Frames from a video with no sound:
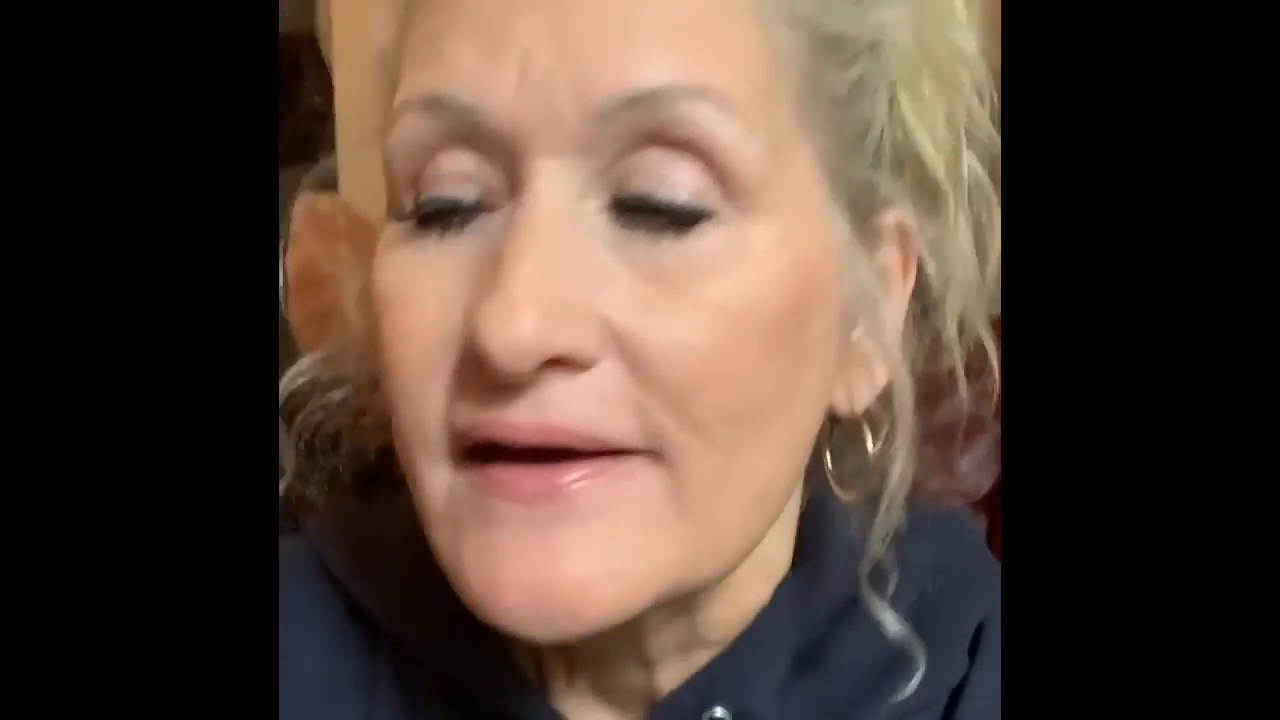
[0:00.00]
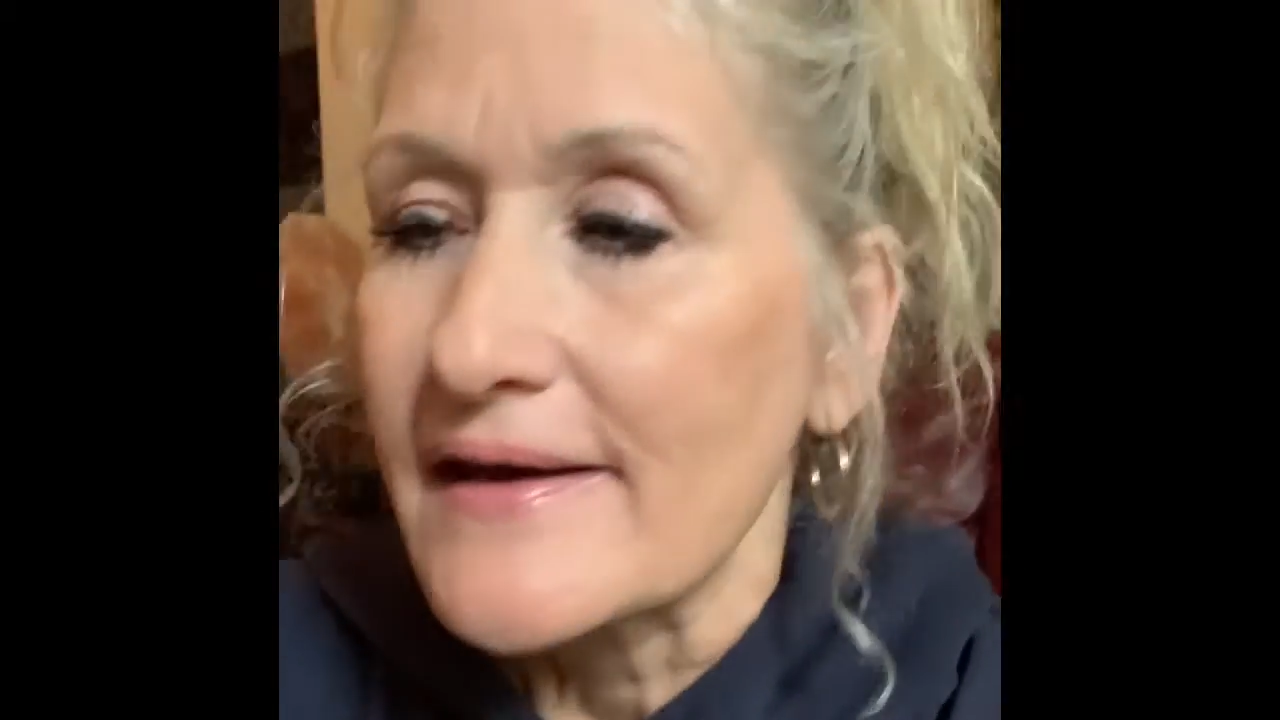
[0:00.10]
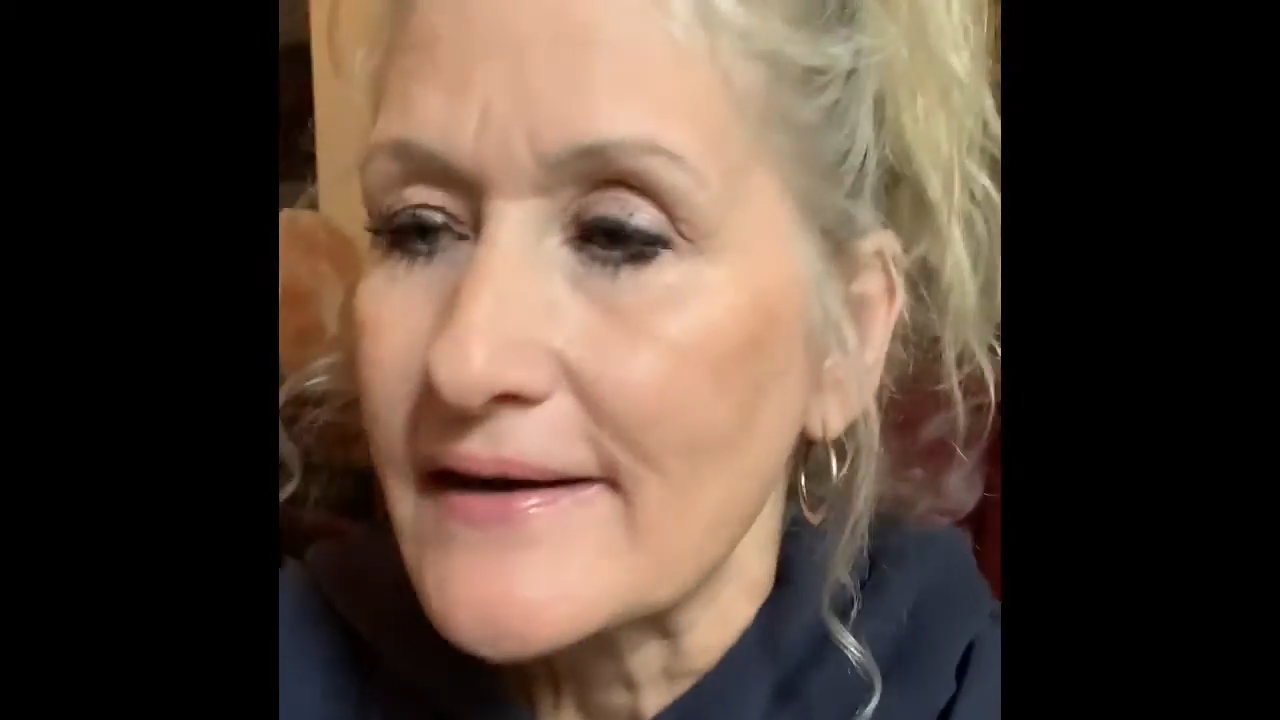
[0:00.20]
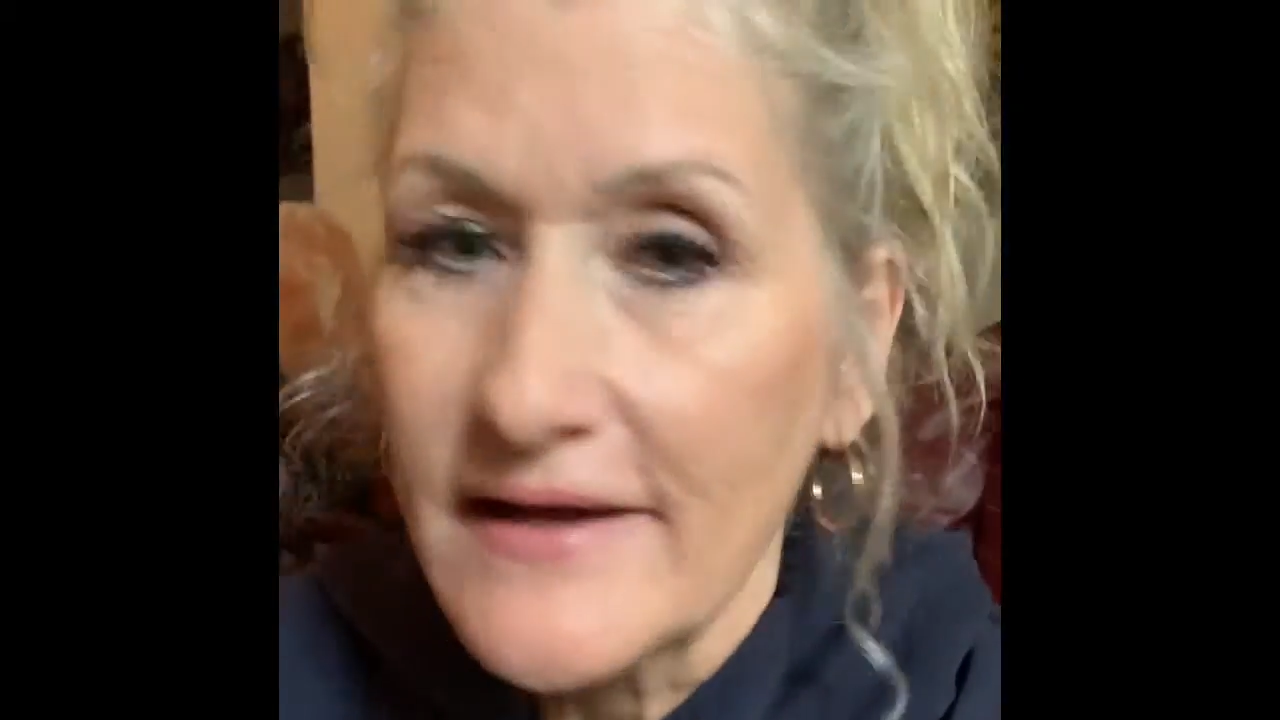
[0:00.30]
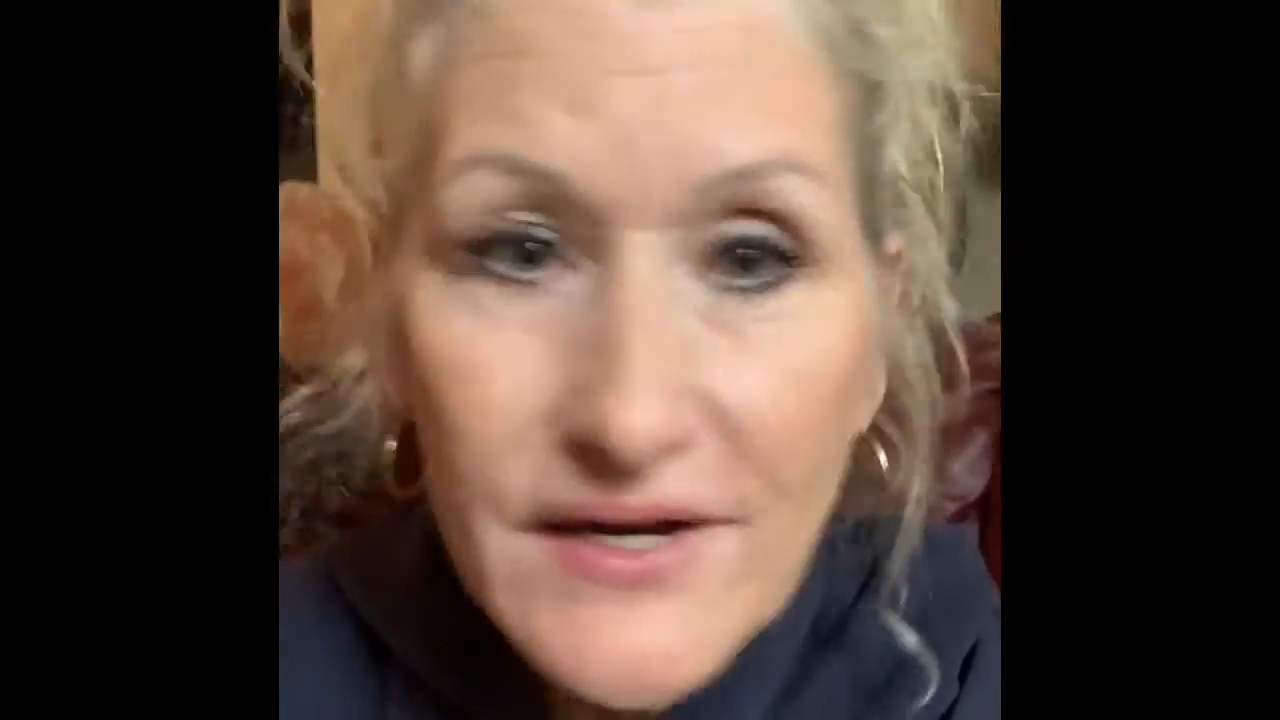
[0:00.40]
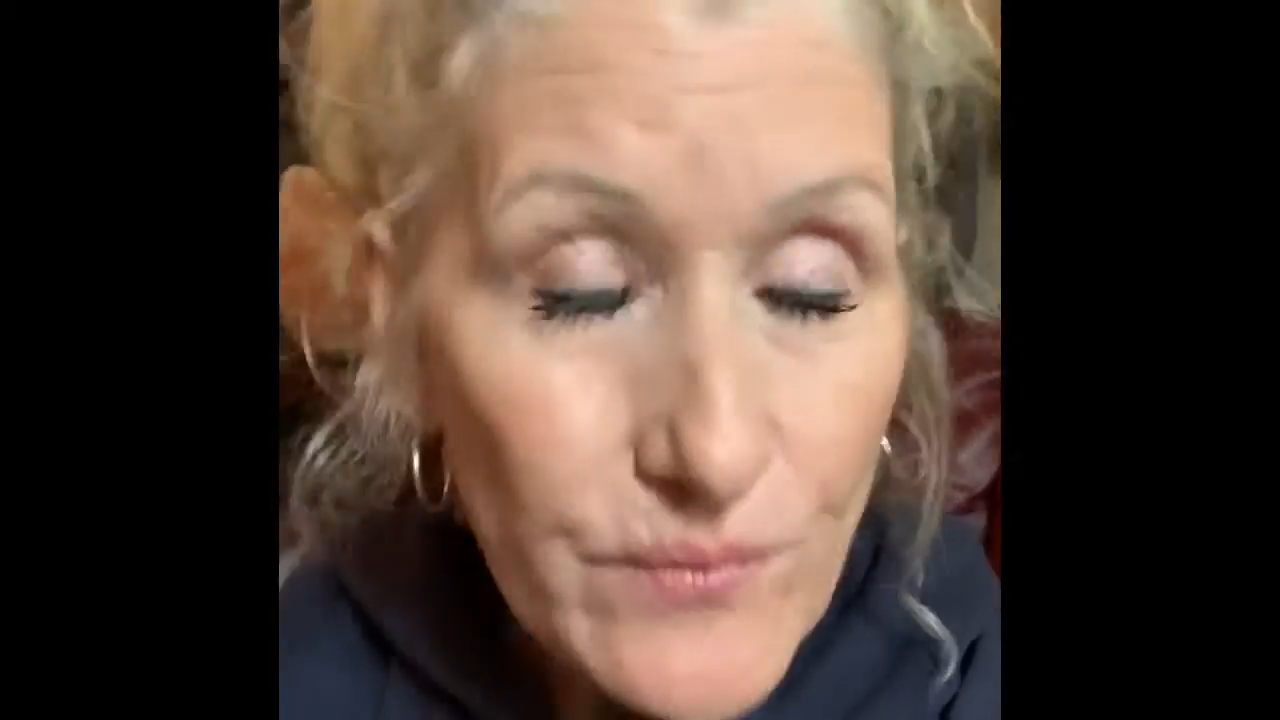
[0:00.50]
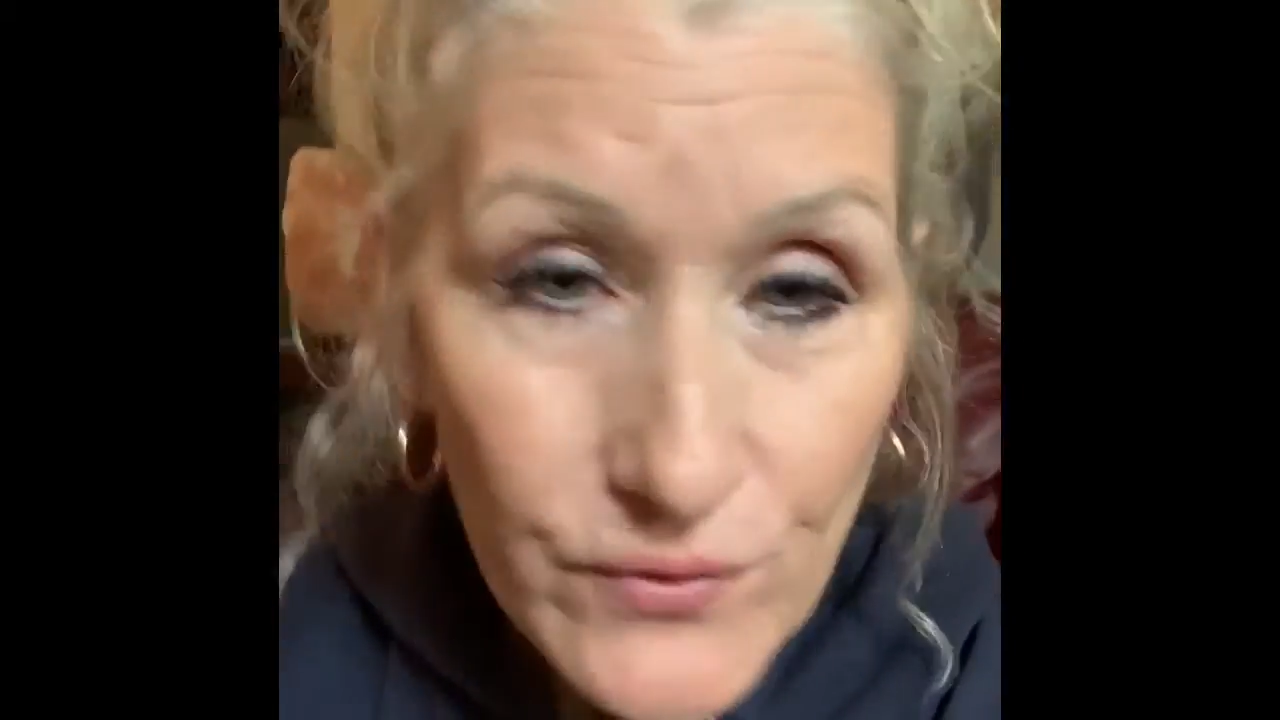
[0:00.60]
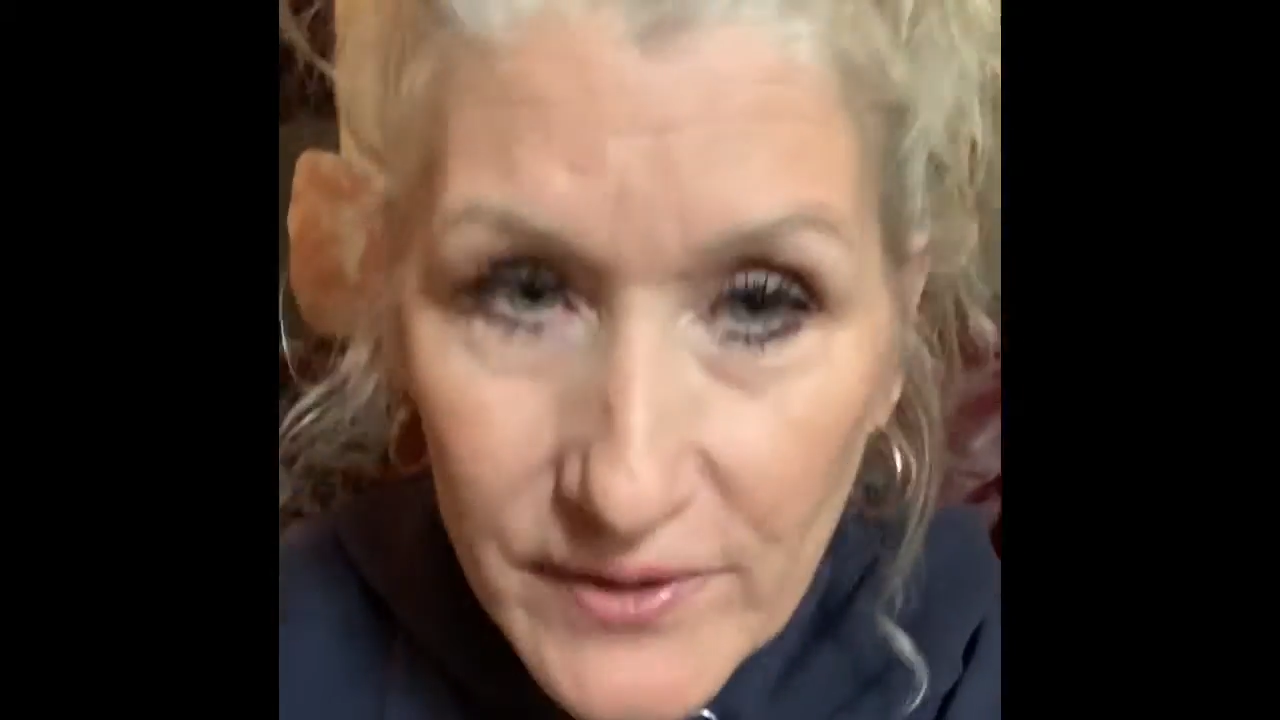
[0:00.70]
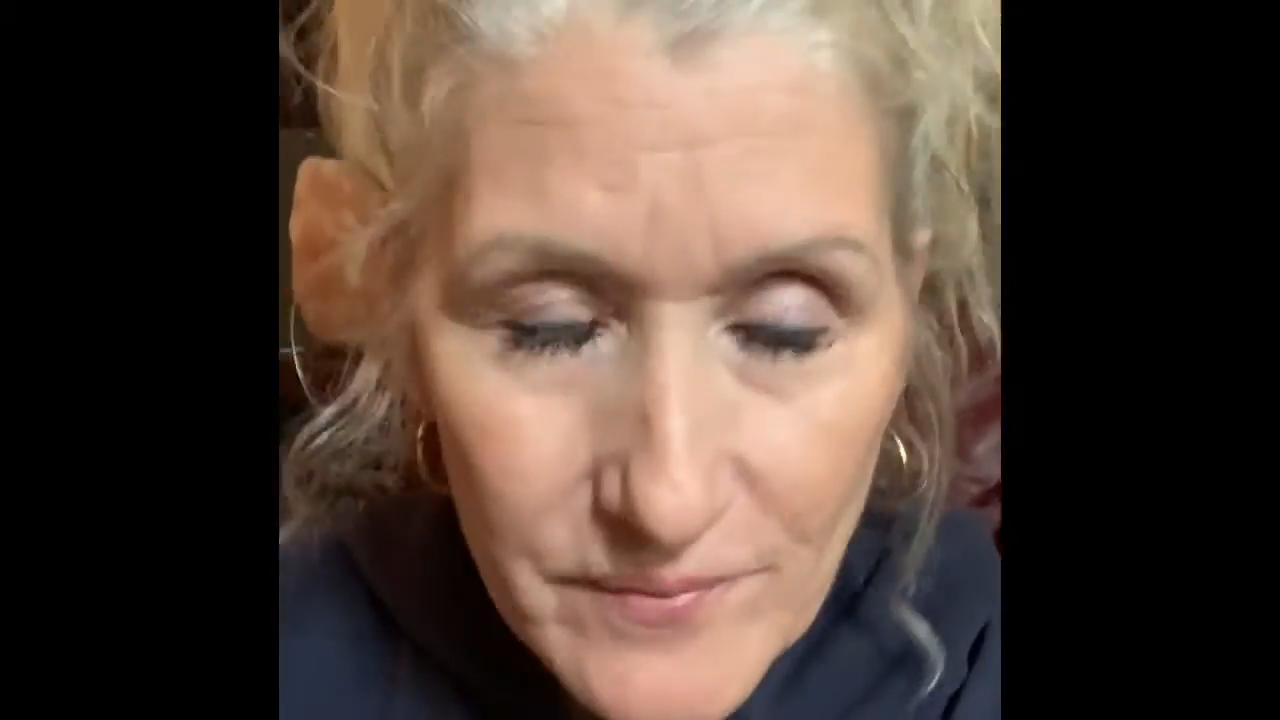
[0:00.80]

at any point